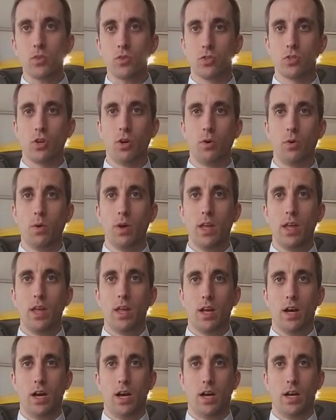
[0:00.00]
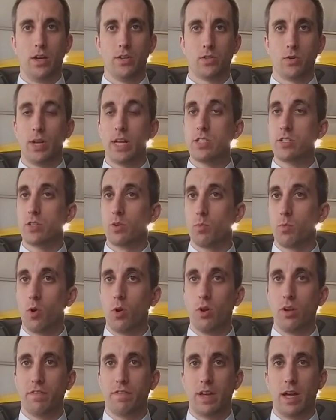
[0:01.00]
So that's the
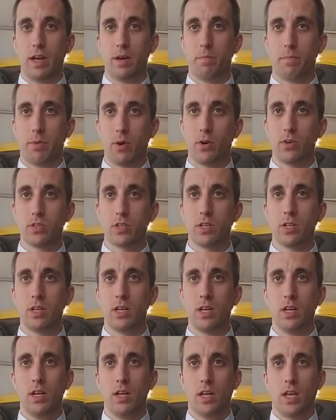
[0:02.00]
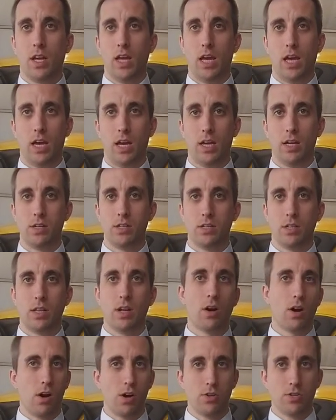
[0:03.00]
role of that person, and
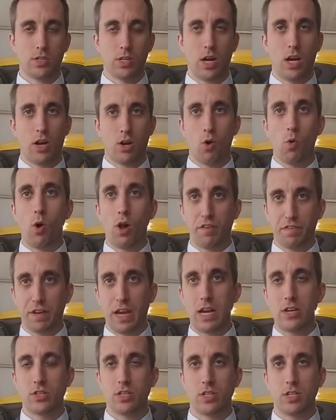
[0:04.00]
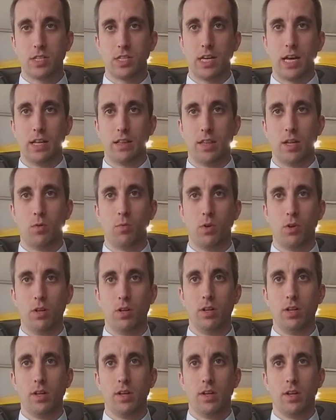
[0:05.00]
there's a qualification set that
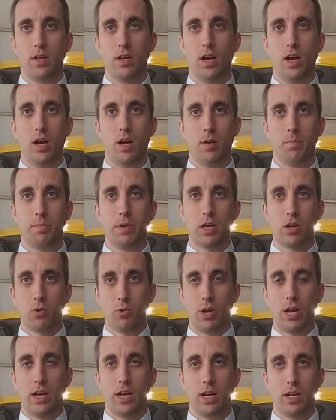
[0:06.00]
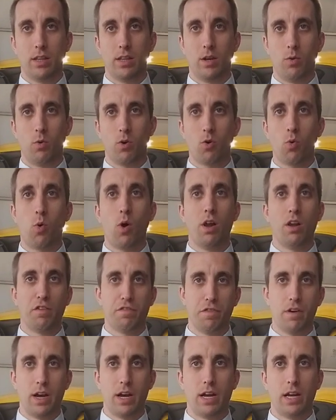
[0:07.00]
will be created that will
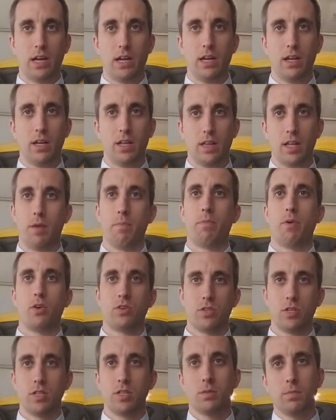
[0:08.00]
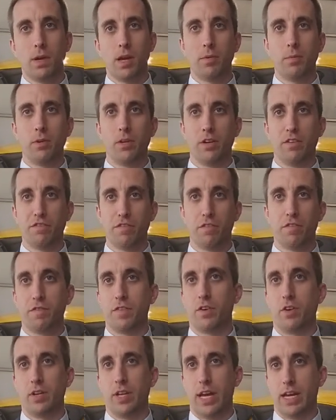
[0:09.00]
qualify that person to be able to
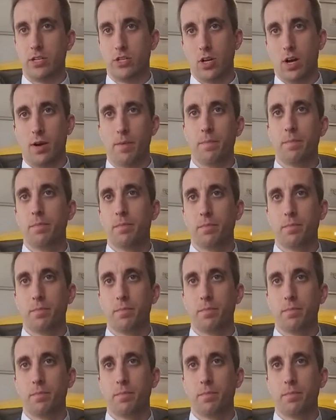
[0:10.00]
fulfill that job.